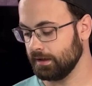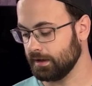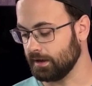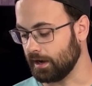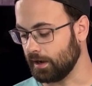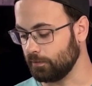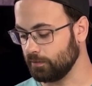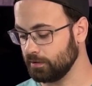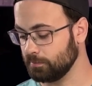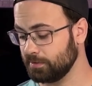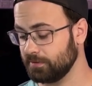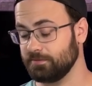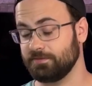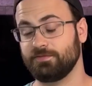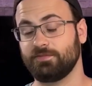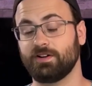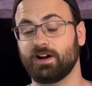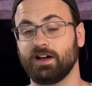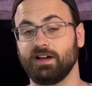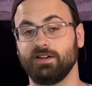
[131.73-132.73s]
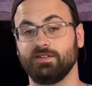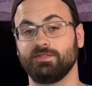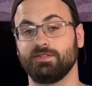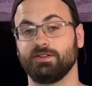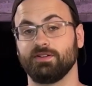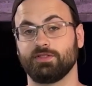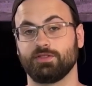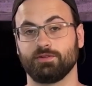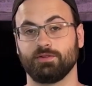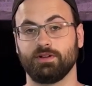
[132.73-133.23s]
I wanna put five
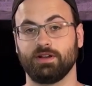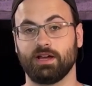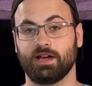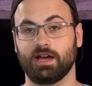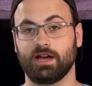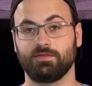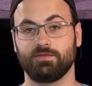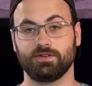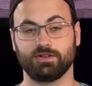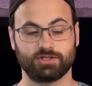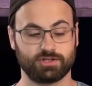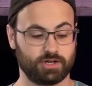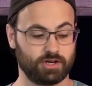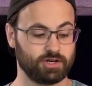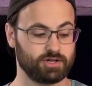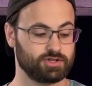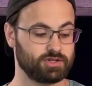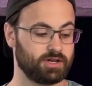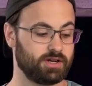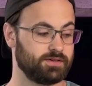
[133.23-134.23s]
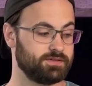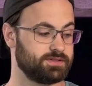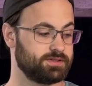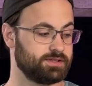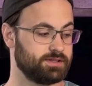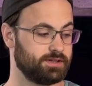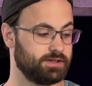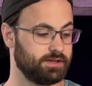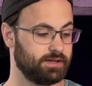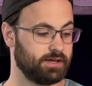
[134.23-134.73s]
three and a half inch hard drives
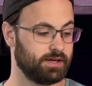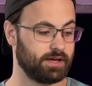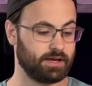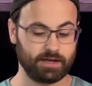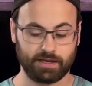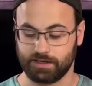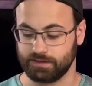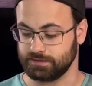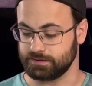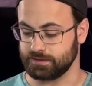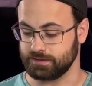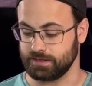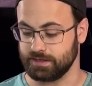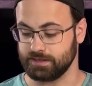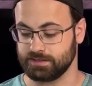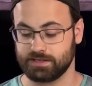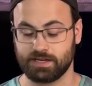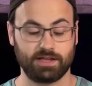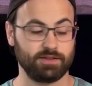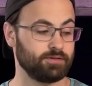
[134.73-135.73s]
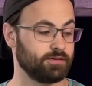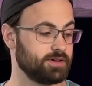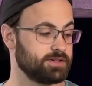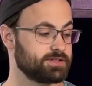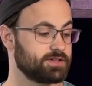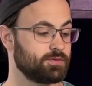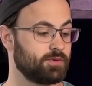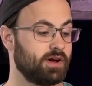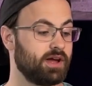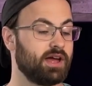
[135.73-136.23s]
uh, into these. And the
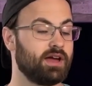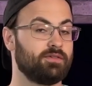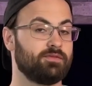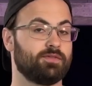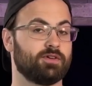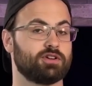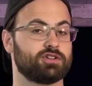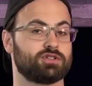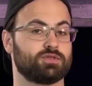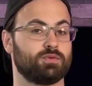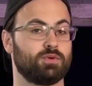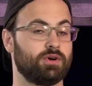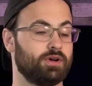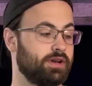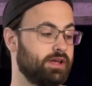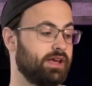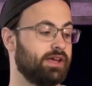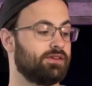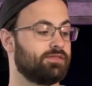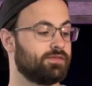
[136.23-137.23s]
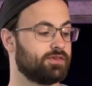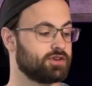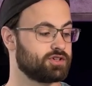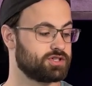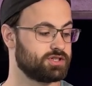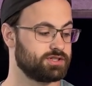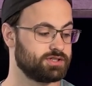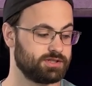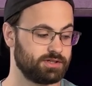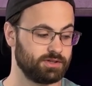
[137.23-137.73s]
reason why I have version one and
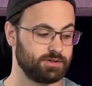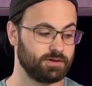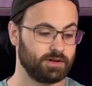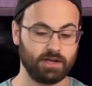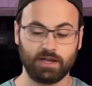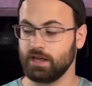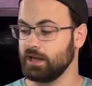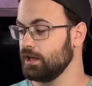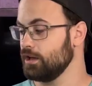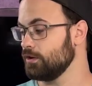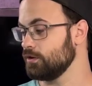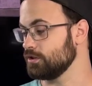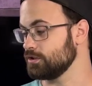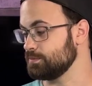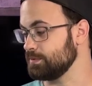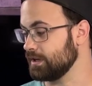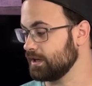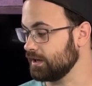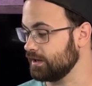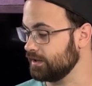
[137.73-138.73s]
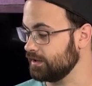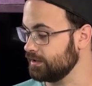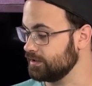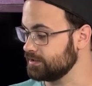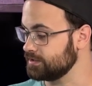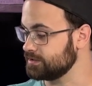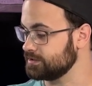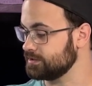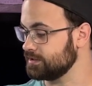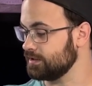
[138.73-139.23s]
version two was
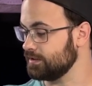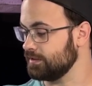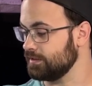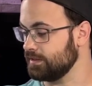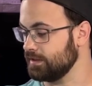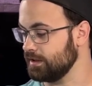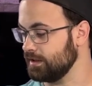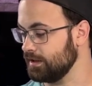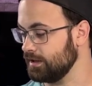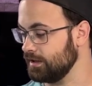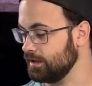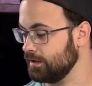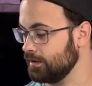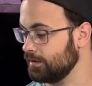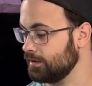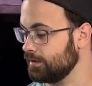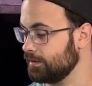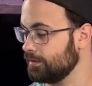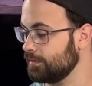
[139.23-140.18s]
because the